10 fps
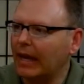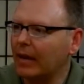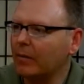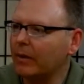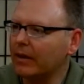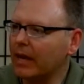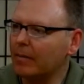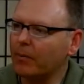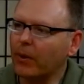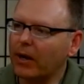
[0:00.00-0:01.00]
And what
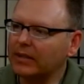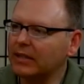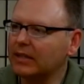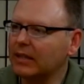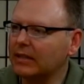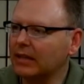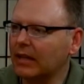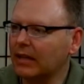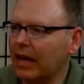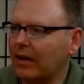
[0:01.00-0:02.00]
that process has
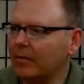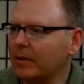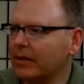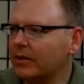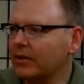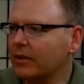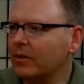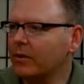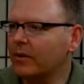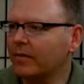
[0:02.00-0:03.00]
allowed me to
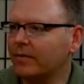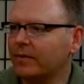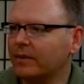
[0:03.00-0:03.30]
do, if